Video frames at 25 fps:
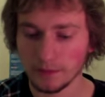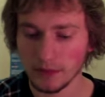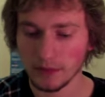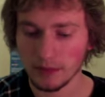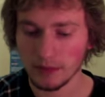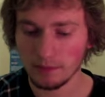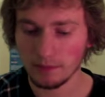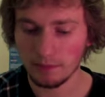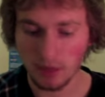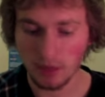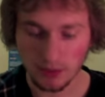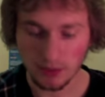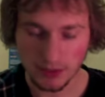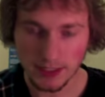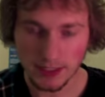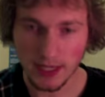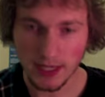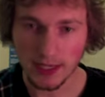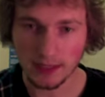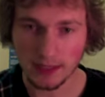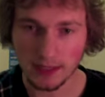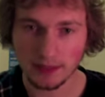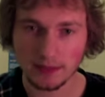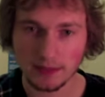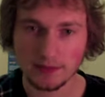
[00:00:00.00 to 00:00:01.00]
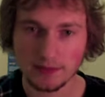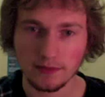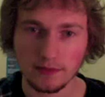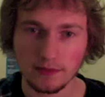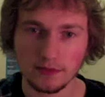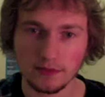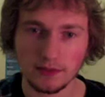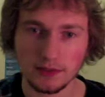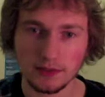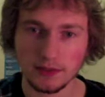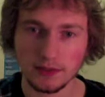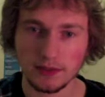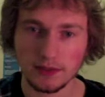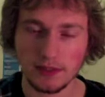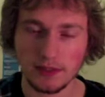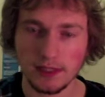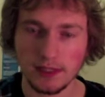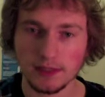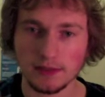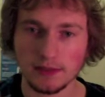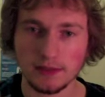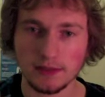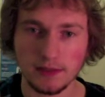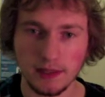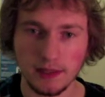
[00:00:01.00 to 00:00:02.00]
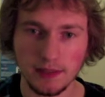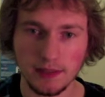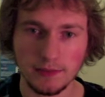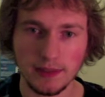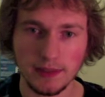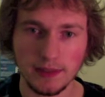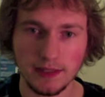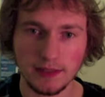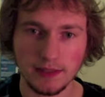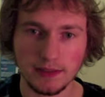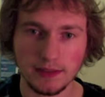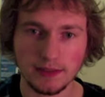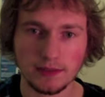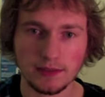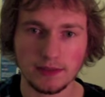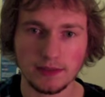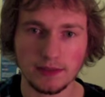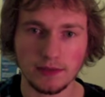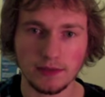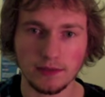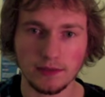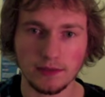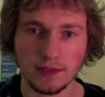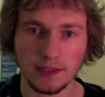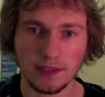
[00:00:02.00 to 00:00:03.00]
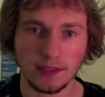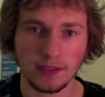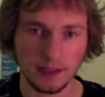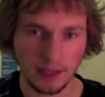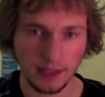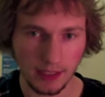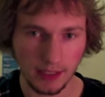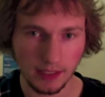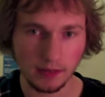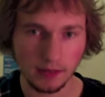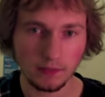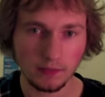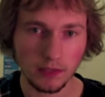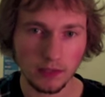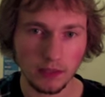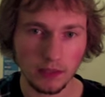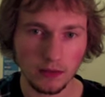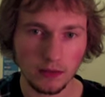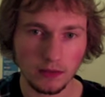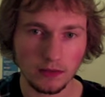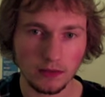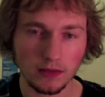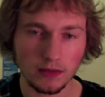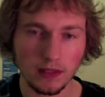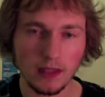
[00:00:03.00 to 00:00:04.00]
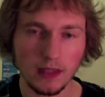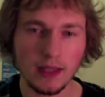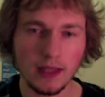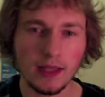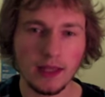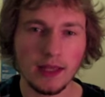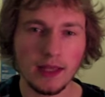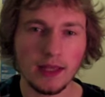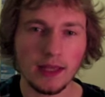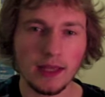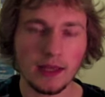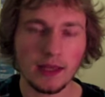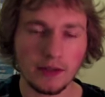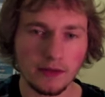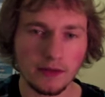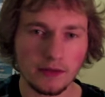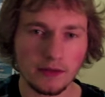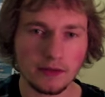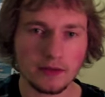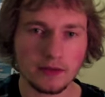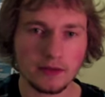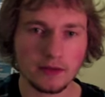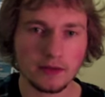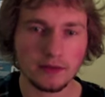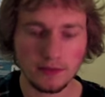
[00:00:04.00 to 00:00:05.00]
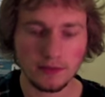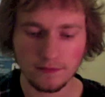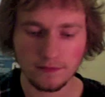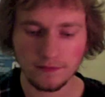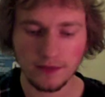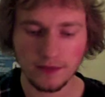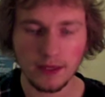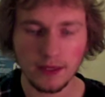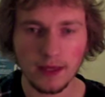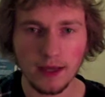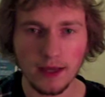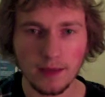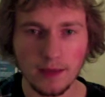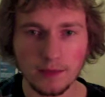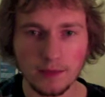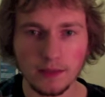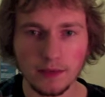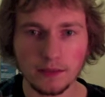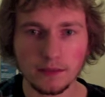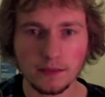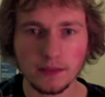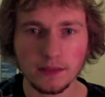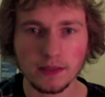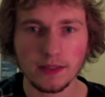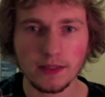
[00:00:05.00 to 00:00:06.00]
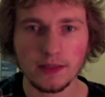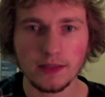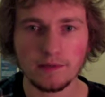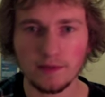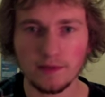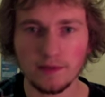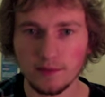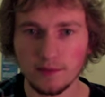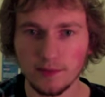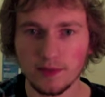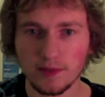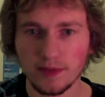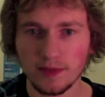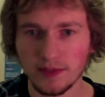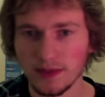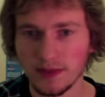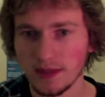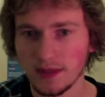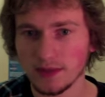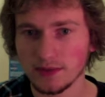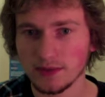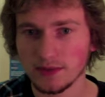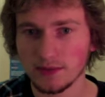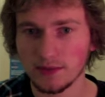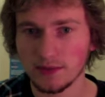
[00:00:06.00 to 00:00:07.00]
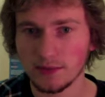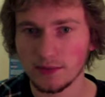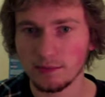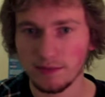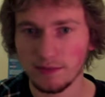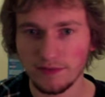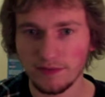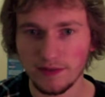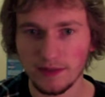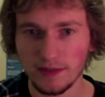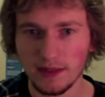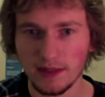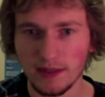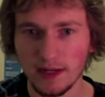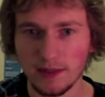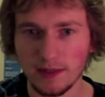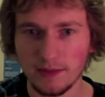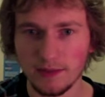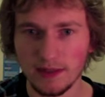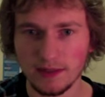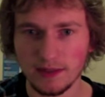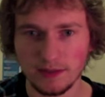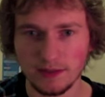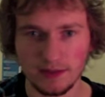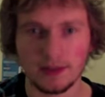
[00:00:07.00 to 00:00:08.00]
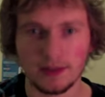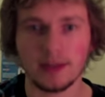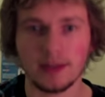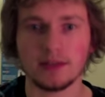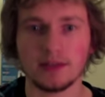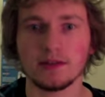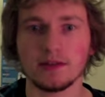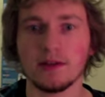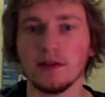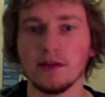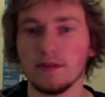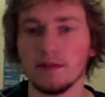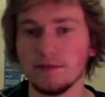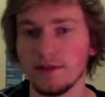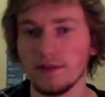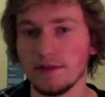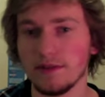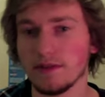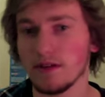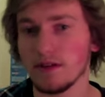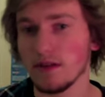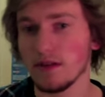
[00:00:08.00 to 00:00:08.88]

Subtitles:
More attacks on your standard Terminators so they can kill more. And also don't forget, Abaddon will give everybody in that squad preferred enemy, so they get to reroll